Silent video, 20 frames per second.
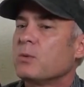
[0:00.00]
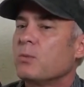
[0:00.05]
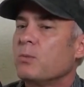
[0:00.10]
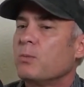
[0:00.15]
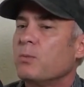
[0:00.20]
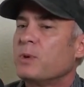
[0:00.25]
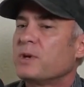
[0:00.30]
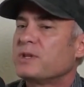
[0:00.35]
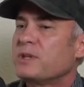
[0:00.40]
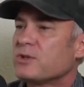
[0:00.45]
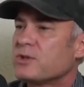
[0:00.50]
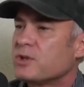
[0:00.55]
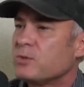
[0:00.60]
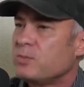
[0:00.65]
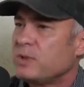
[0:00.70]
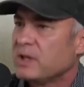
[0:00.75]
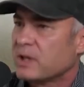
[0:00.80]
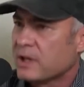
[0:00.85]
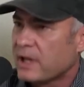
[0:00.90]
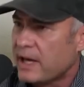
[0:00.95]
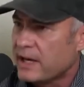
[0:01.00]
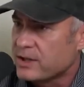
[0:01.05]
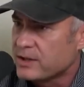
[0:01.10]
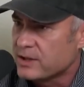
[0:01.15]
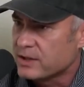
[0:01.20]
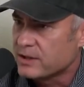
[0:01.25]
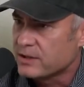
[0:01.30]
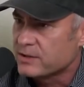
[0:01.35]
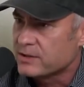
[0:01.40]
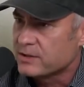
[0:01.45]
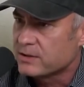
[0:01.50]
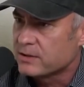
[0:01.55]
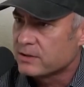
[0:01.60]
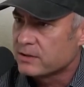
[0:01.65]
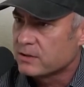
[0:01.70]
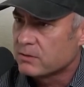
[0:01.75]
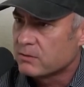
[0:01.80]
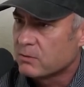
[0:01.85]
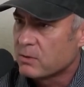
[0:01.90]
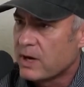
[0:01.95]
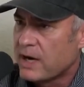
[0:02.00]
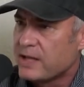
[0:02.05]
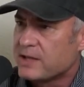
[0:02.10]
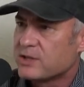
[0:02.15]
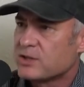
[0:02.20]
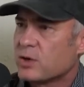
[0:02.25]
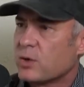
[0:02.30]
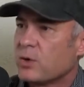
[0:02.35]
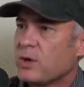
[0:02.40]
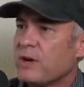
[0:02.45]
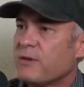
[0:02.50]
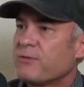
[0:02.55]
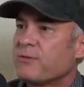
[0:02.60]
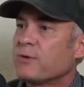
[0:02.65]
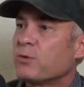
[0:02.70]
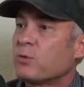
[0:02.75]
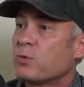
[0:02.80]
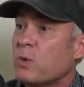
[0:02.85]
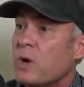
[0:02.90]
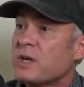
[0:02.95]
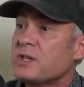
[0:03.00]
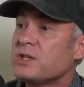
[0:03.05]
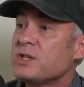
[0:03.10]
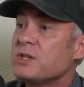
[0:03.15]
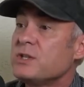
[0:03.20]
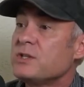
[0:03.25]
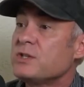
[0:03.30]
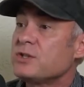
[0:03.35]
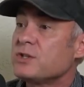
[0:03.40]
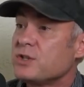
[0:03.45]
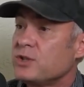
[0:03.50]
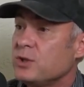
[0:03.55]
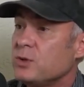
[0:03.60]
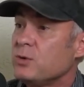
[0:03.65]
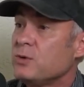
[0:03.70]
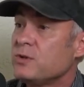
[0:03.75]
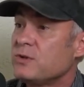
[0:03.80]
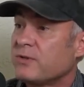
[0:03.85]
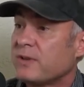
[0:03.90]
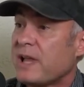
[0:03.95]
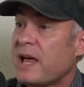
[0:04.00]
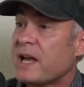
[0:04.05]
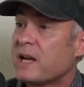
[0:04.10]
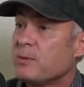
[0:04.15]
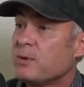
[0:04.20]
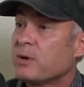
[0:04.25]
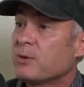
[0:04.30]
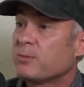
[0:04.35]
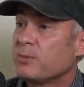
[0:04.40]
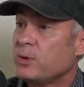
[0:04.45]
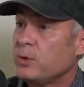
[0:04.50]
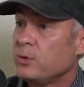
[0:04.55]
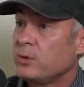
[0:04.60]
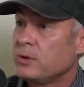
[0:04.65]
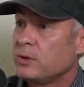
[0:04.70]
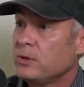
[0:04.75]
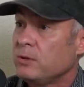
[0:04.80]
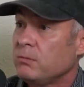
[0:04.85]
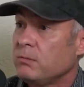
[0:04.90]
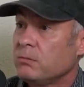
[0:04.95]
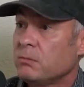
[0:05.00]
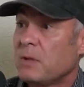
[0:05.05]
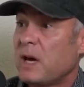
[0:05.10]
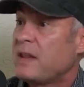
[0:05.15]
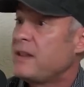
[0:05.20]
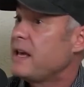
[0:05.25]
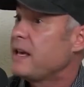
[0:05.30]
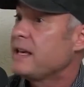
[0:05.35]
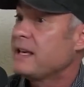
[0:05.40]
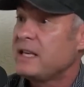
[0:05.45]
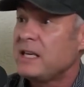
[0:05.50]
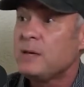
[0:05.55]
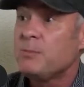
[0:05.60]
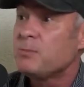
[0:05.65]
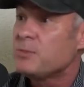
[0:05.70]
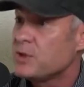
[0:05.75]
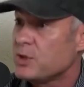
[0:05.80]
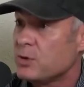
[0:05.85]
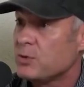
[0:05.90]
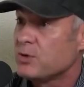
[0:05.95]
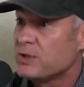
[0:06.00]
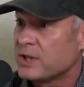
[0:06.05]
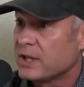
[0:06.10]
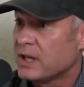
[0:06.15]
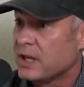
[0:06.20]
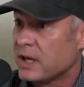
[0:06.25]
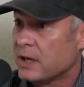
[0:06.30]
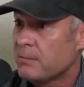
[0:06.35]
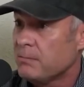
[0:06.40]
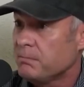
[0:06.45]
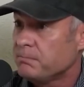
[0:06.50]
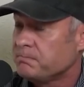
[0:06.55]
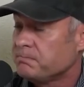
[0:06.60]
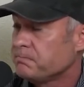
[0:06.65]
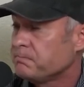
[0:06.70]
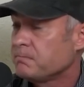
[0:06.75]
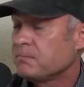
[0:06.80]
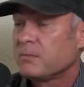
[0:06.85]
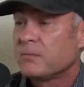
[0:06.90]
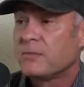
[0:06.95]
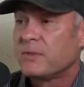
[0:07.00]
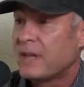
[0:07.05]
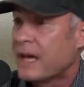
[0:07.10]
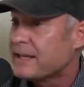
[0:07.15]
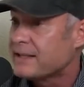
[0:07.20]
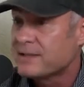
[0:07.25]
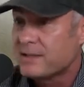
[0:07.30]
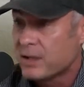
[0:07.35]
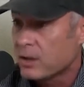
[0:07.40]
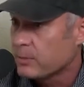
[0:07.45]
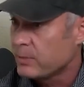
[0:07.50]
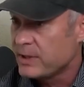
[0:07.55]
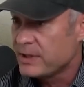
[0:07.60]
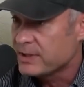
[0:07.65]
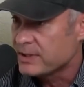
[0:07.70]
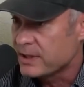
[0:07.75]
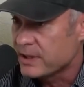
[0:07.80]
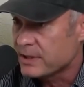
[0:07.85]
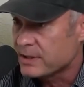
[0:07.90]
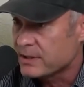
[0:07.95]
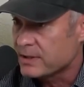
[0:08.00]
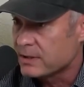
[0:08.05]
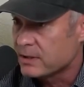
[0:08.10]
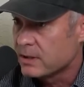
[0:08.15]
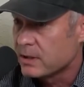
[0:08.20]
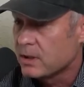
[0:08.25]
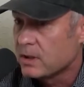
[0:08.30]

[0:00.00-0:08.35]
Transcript: but there should be elections, right? So if the Russians choose Vladimir Putin and they keep choosing him, that's their business